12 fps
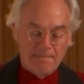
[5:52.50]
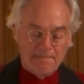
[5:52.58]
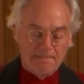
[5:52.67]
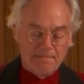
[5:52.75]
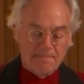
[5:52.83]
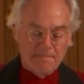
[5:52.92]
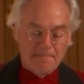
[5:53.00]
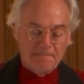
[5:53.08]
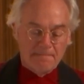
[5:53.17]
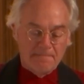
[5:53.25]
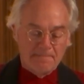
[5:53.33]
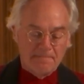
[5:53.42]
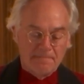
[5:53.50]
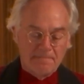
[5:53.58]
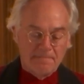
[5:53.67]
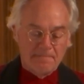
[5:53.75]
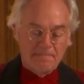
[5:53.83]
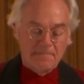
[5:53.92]

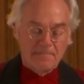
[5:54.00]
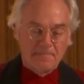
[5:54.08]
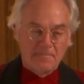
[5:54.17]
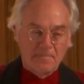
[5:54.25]
(silence)